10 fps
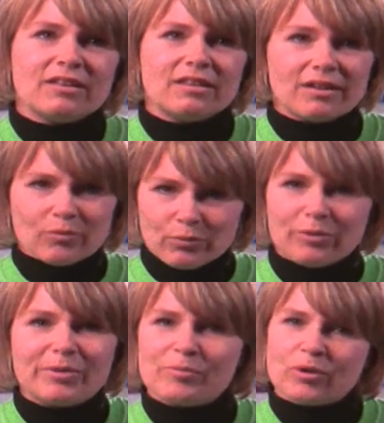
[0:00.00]
there will
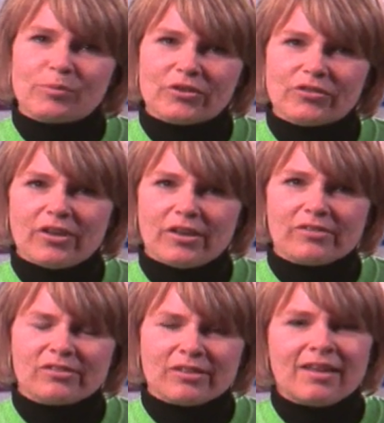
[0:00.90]
be more
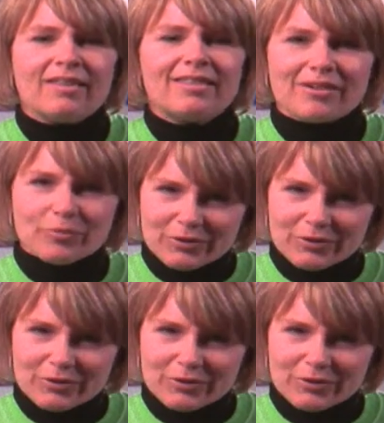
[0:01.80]
birthdays. There